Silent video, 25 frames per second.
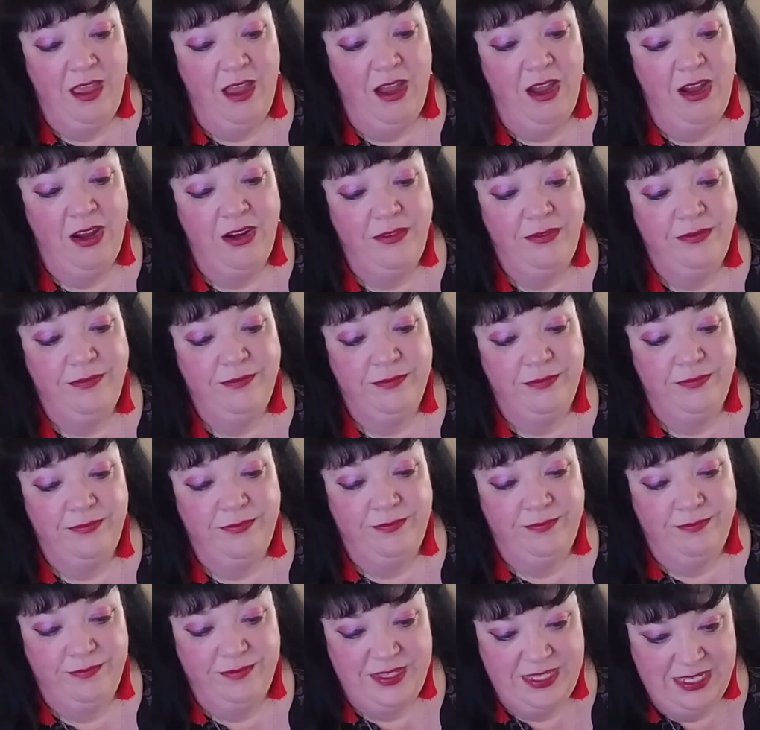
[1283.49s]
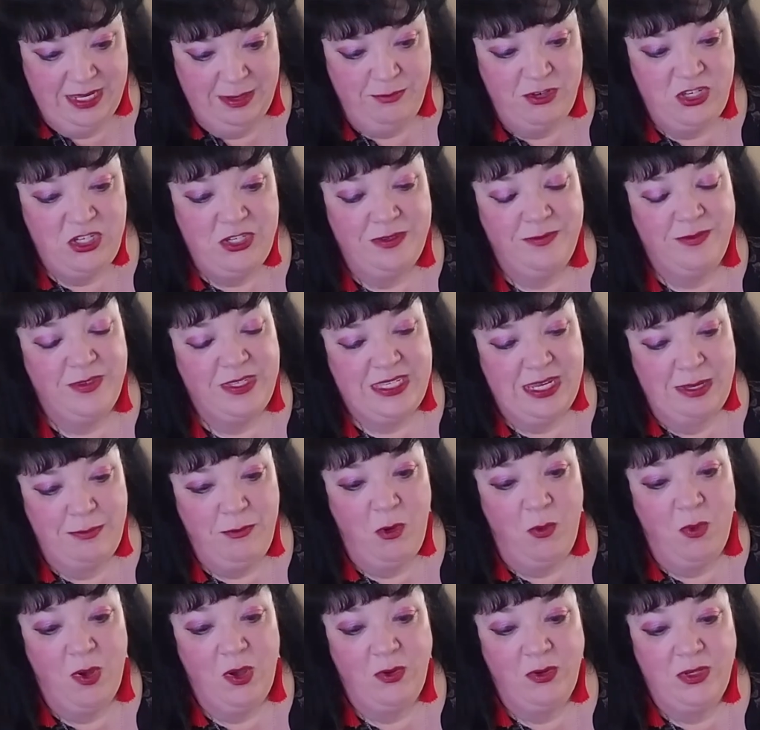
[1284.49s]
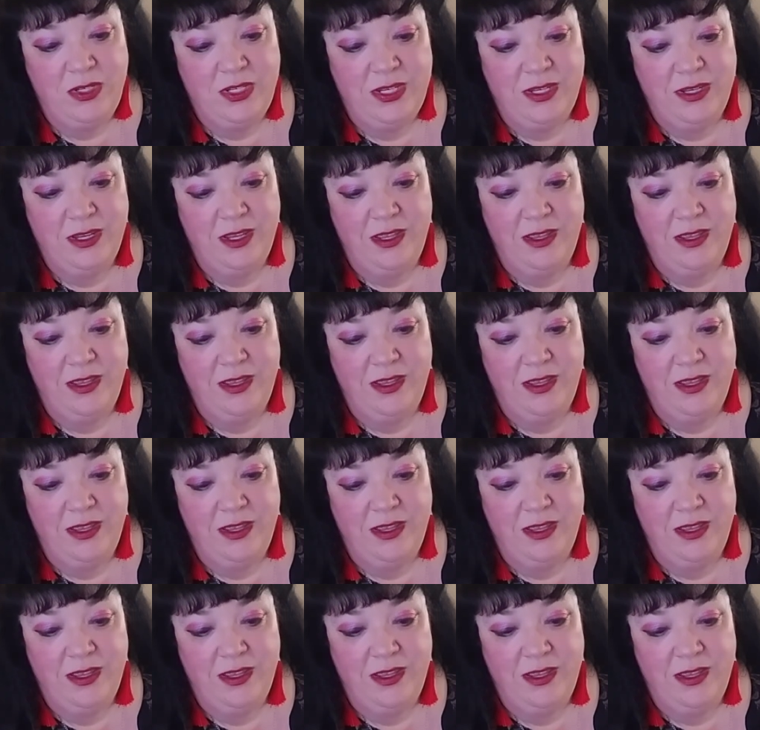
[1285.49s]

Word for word: Our same, same quote.